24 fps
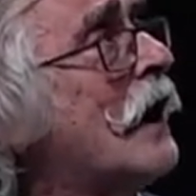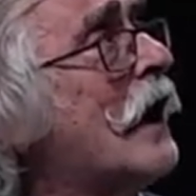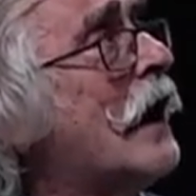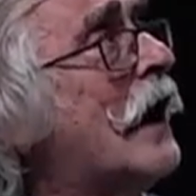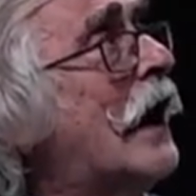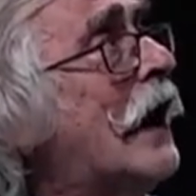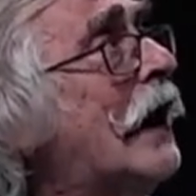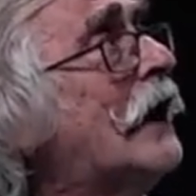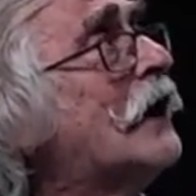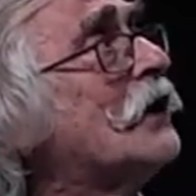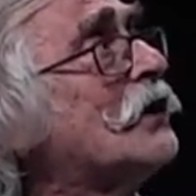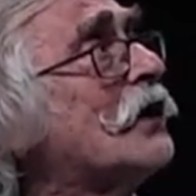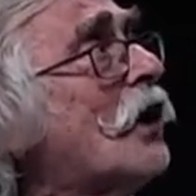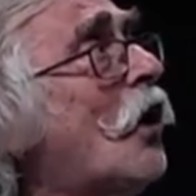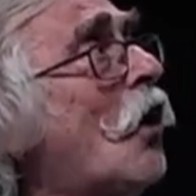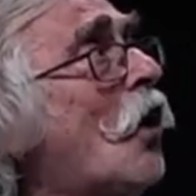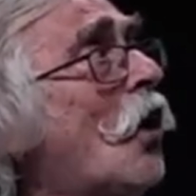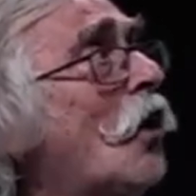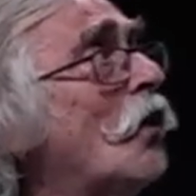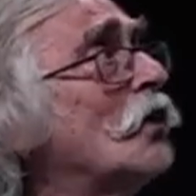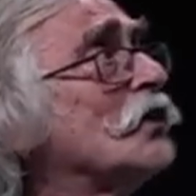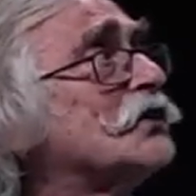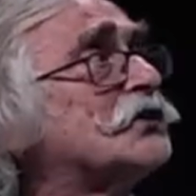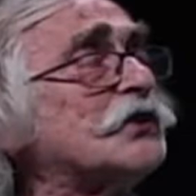And
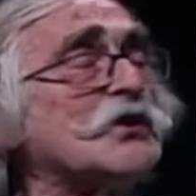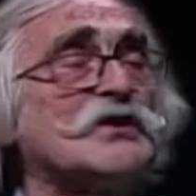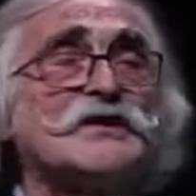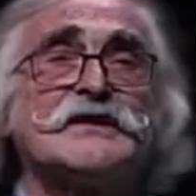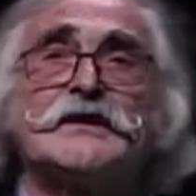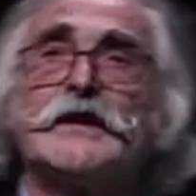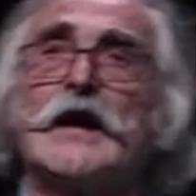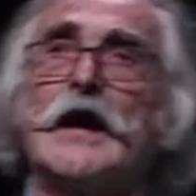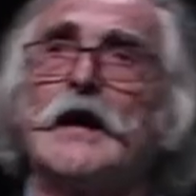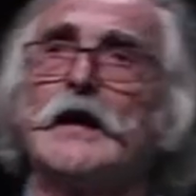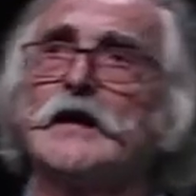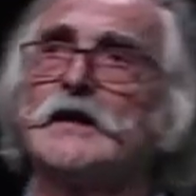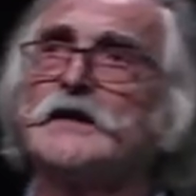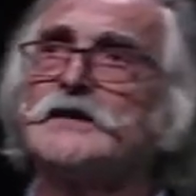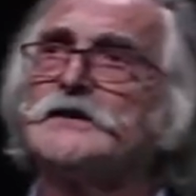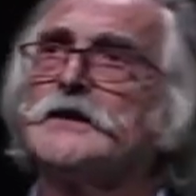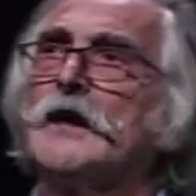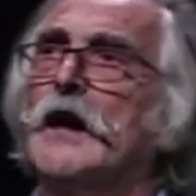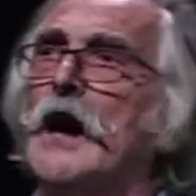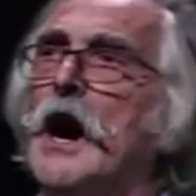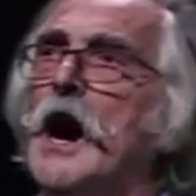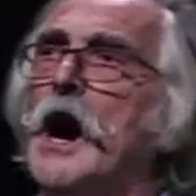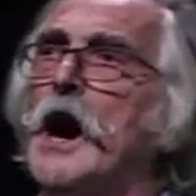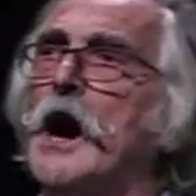all the cells
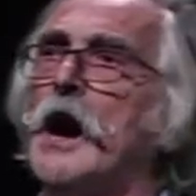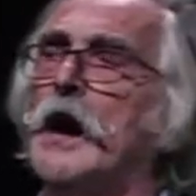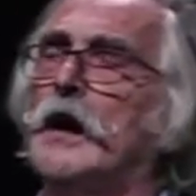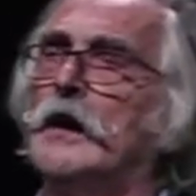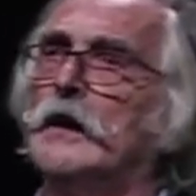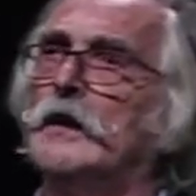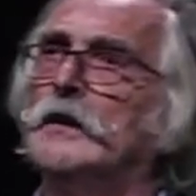are